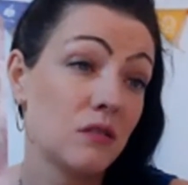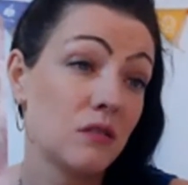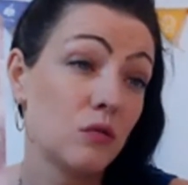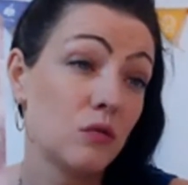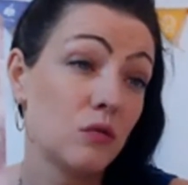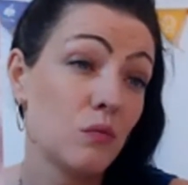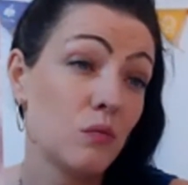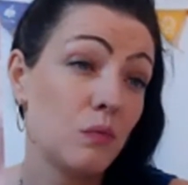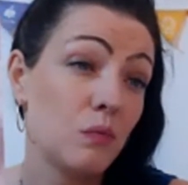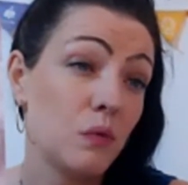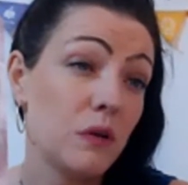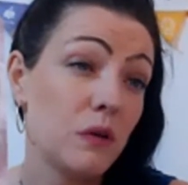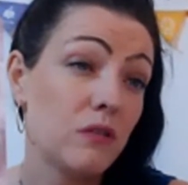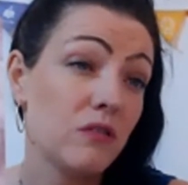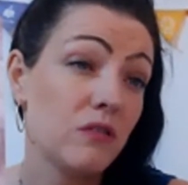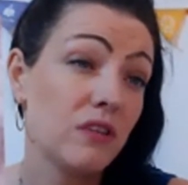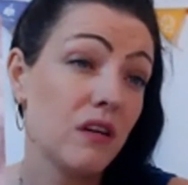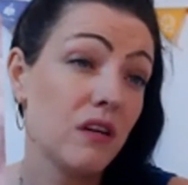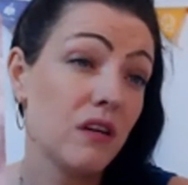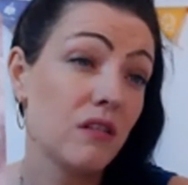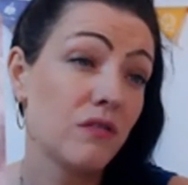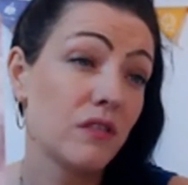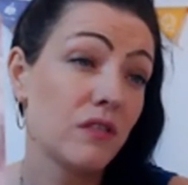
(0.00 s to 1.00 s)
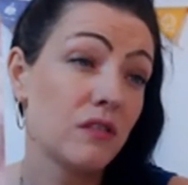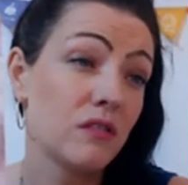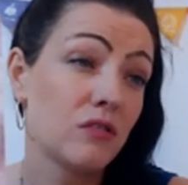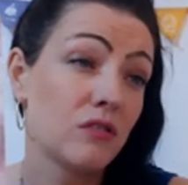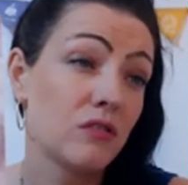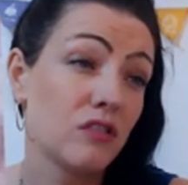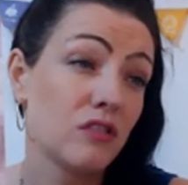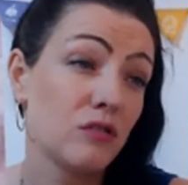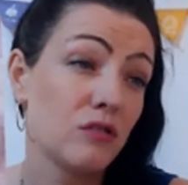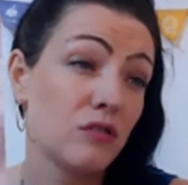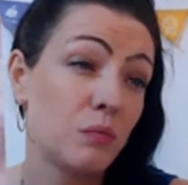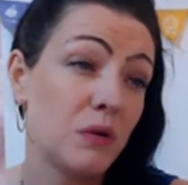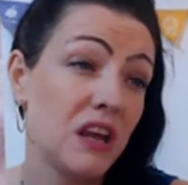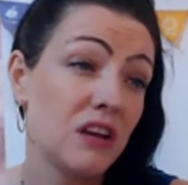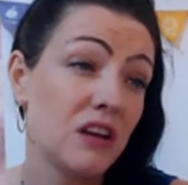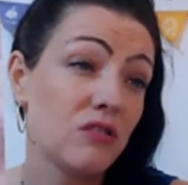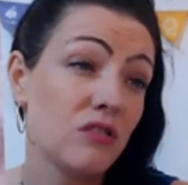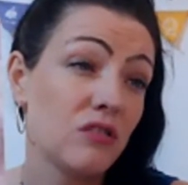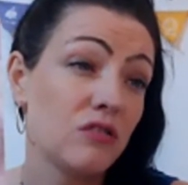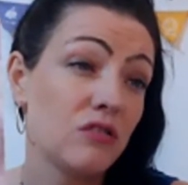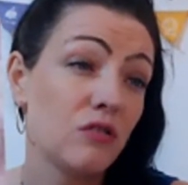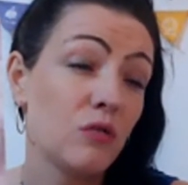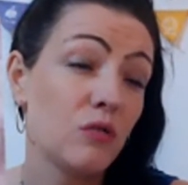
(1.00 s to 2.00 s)
Don't put yourself under such
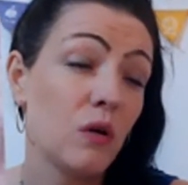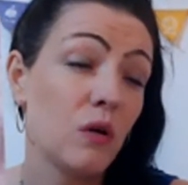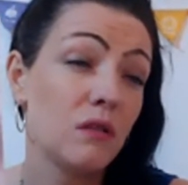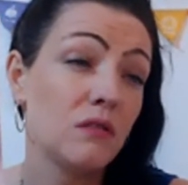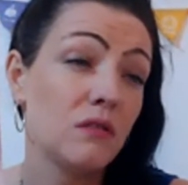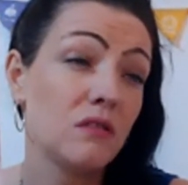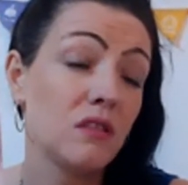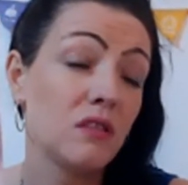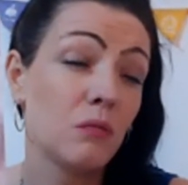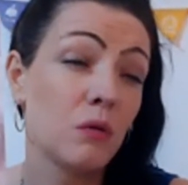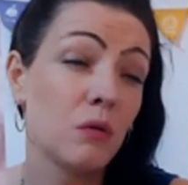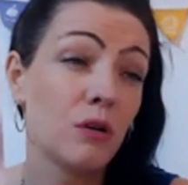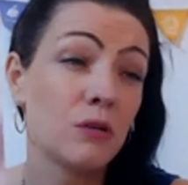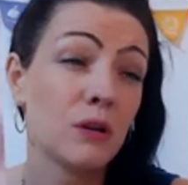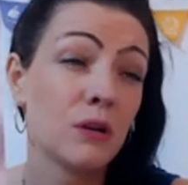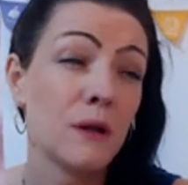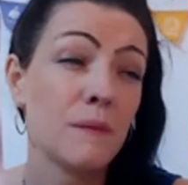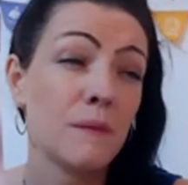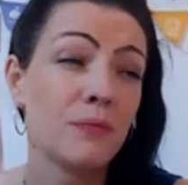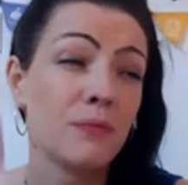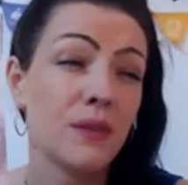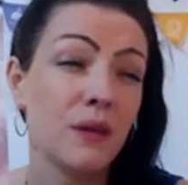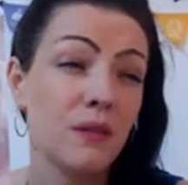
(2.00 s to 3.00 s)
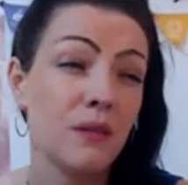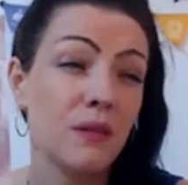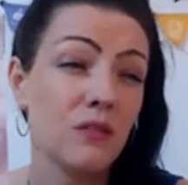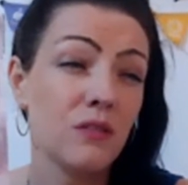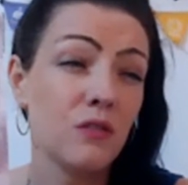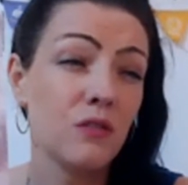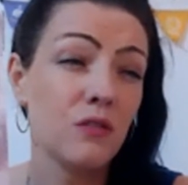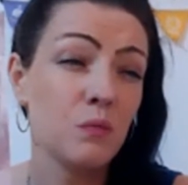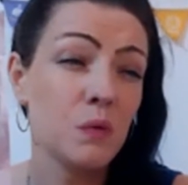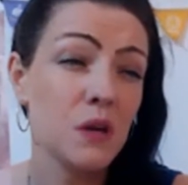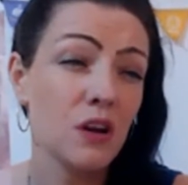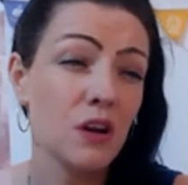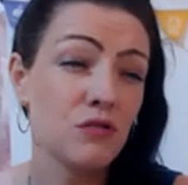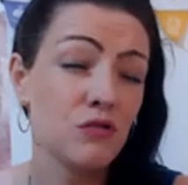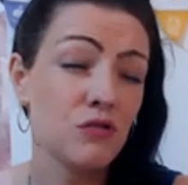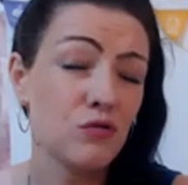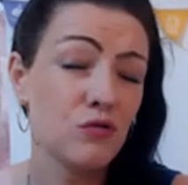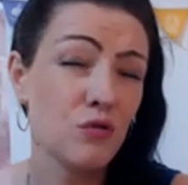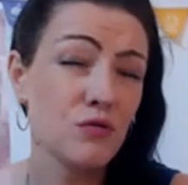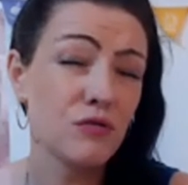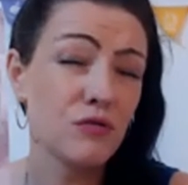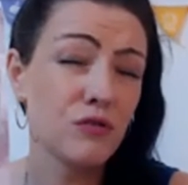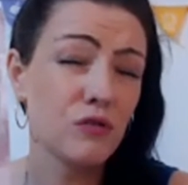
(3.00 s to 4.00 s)
pressure to go out into the world. Now, this has been a
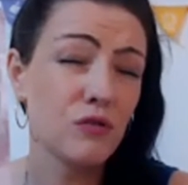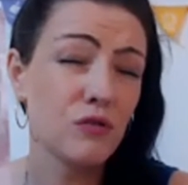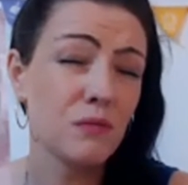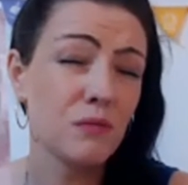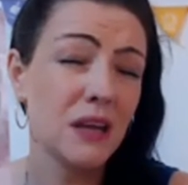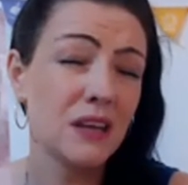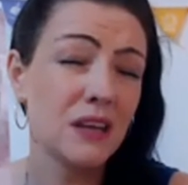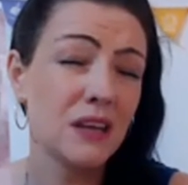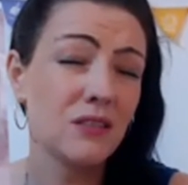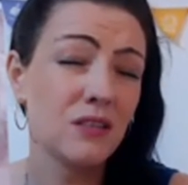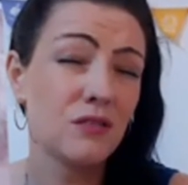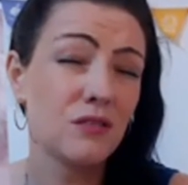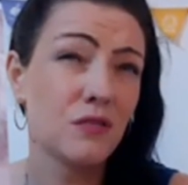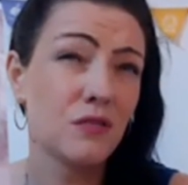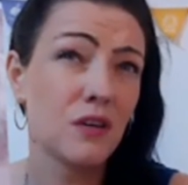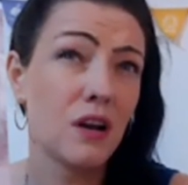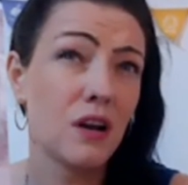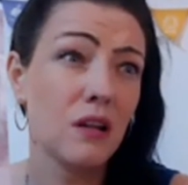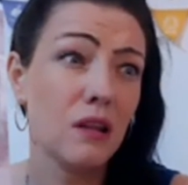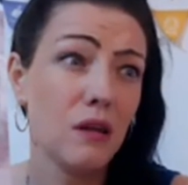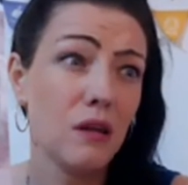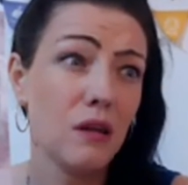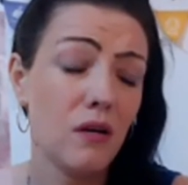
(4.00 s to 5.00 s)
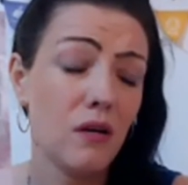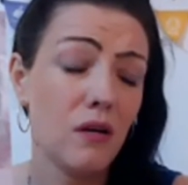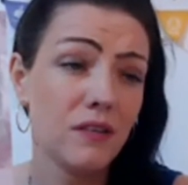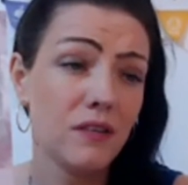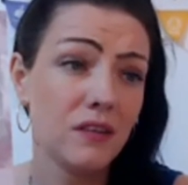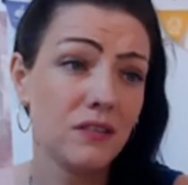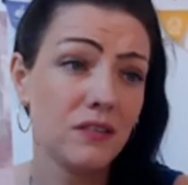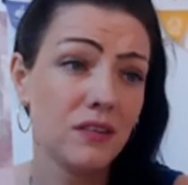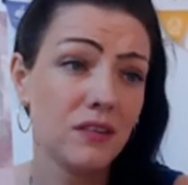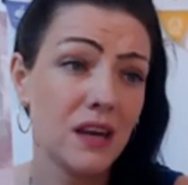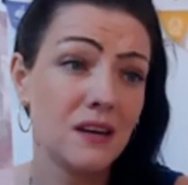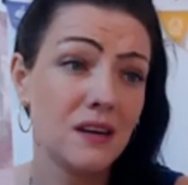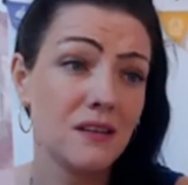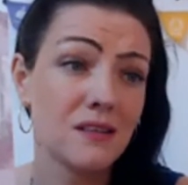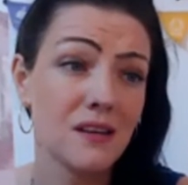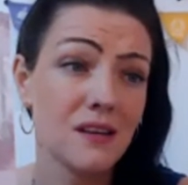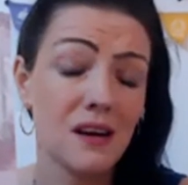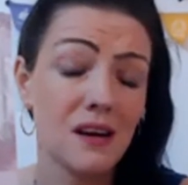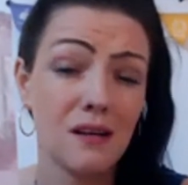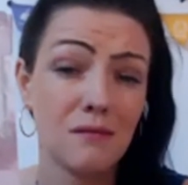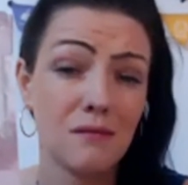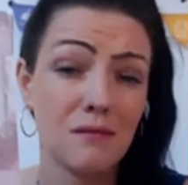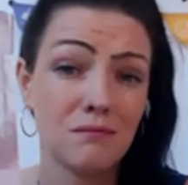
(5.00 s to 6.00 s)
strong message for a lot of the signs,
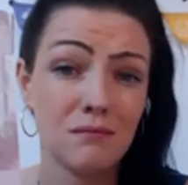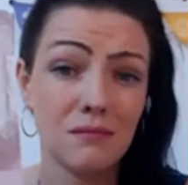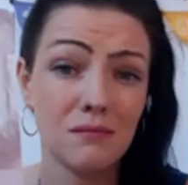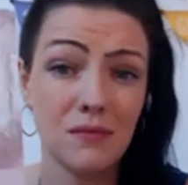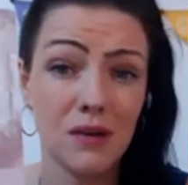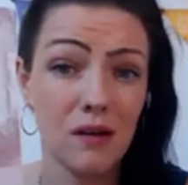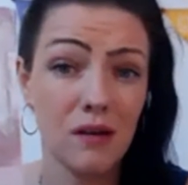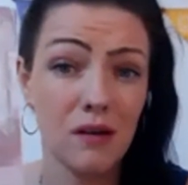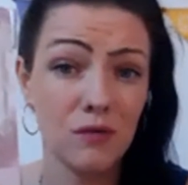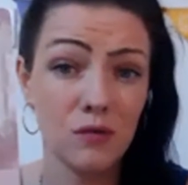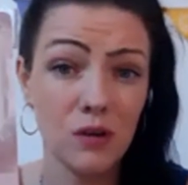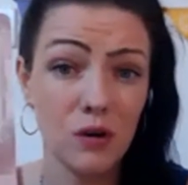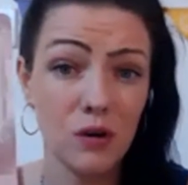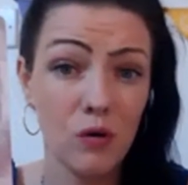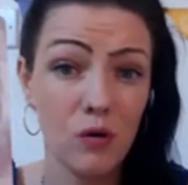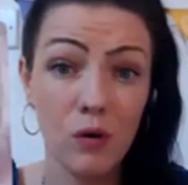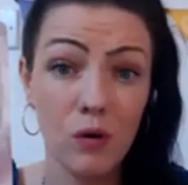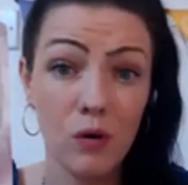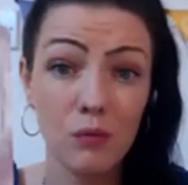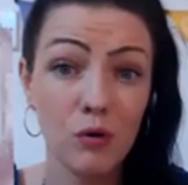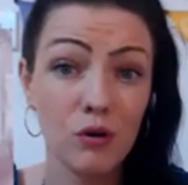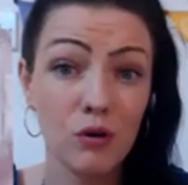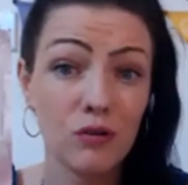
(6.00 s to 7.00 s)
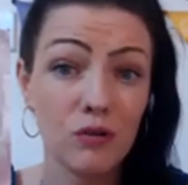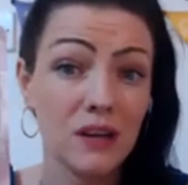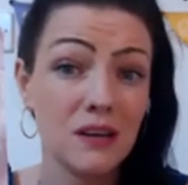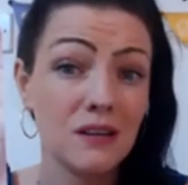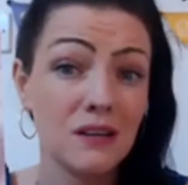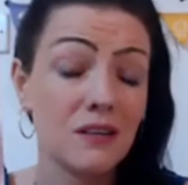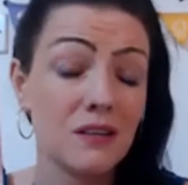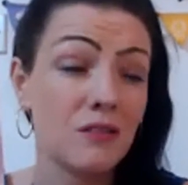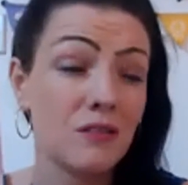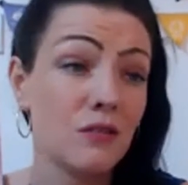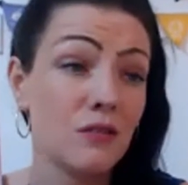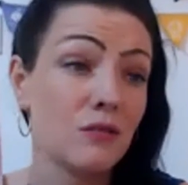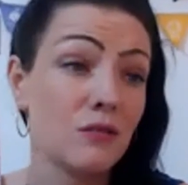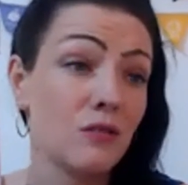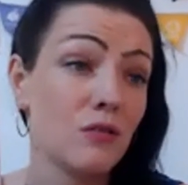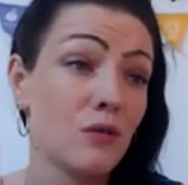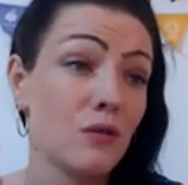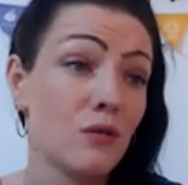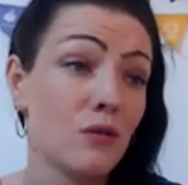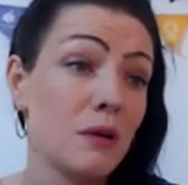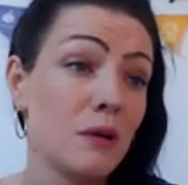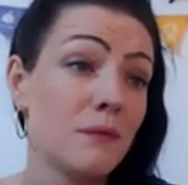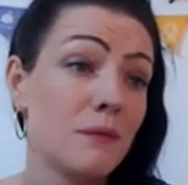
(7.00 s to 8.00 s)
and I've only got one more sign to do. Do you know
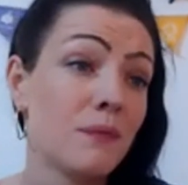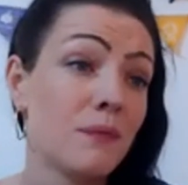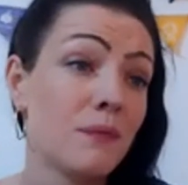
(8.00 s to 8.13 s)
what I mean?